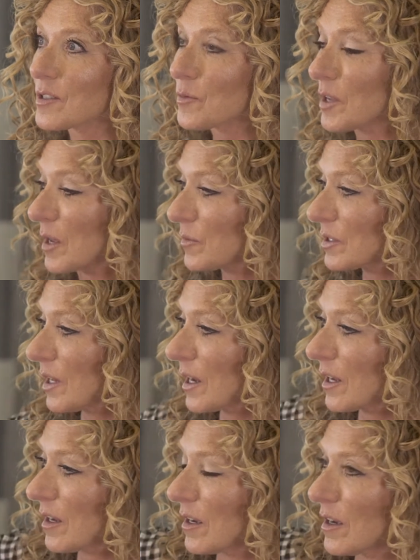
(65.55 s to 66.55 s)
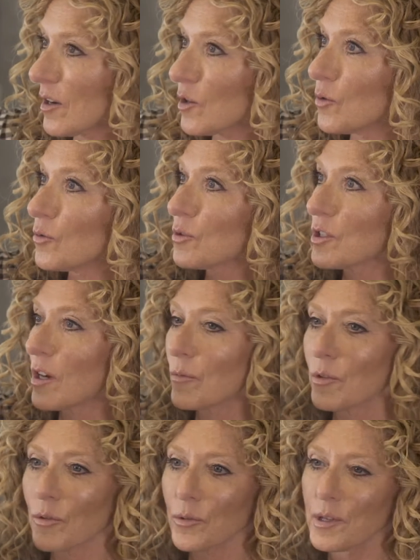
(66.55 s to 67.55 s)
because it was like a
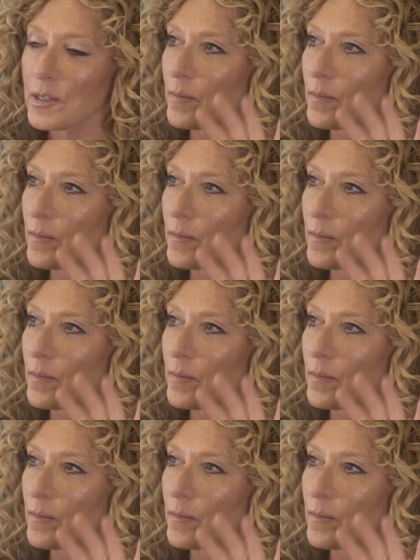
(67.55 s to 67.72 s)
courtyard with all